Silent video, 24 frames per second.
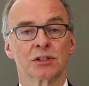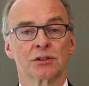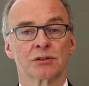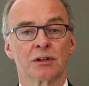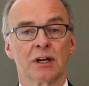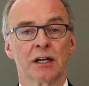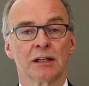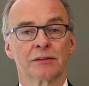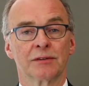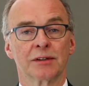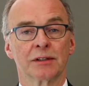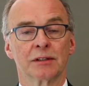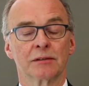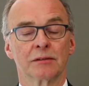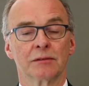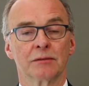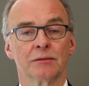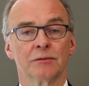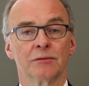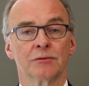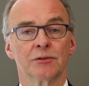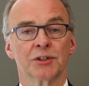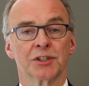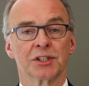is driving
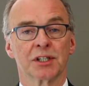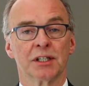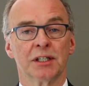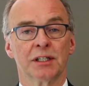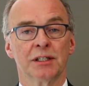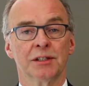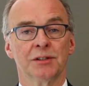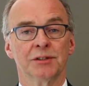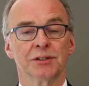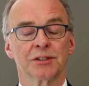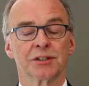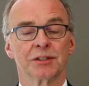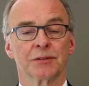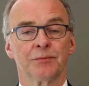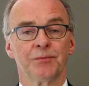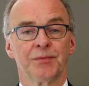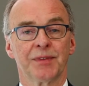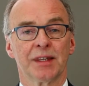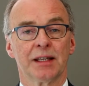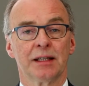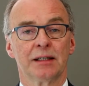returns.